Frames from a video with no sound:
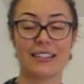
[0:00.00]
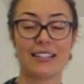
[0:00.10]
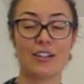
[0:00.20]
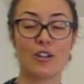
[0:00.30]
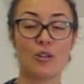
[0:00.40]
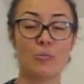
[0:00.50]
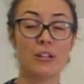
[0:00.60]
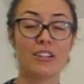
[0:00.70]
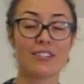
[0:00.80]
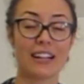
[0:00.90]
Then
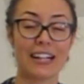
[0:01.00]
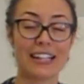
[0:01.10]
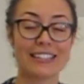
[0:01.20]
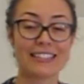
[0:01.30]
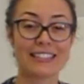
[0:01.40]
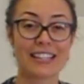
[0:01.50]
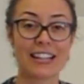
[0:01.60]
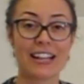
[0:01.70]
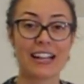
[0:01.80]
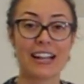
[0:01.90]
open your eyes.
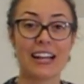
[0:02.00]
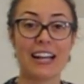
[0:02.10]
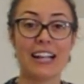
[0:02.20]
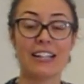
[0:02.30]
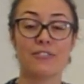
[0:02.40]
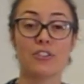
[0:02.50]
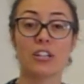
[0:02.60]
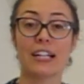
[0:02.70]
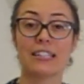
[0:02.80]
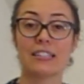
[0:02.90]
And if
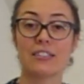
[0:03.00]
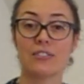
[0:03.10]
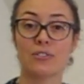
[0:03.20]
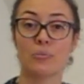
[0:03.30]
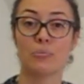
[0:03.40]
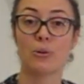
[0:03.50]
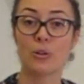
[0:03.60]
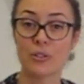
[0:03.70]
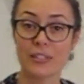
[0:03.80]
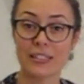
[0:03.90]
you'd like to
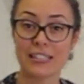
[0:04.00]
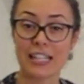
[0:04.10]
pause the